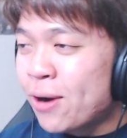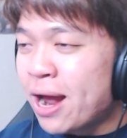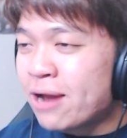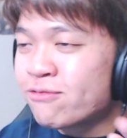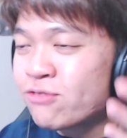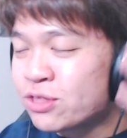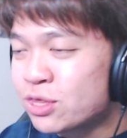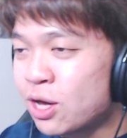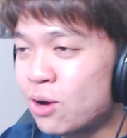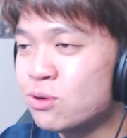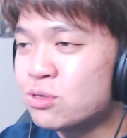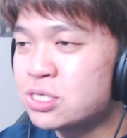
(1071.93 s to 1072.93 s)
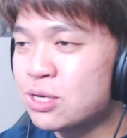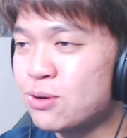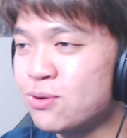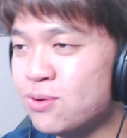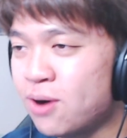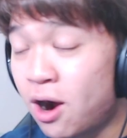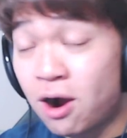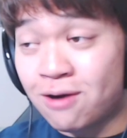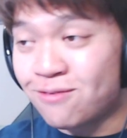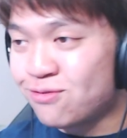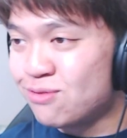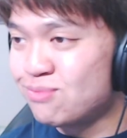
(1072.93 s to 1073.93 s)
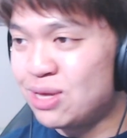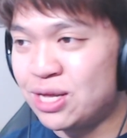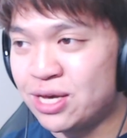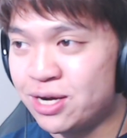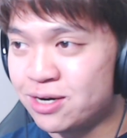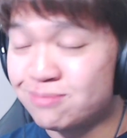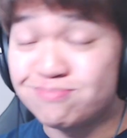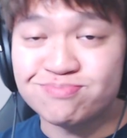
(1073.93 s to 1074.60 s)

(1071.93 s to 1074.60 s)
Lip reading: and for those who are familiar